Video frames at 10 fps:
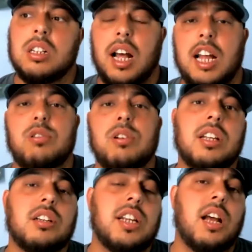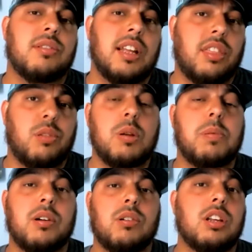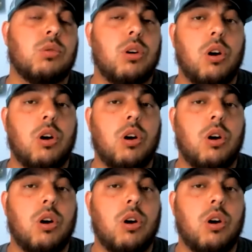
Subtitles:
Andre Dillard now has had 3 penalties on an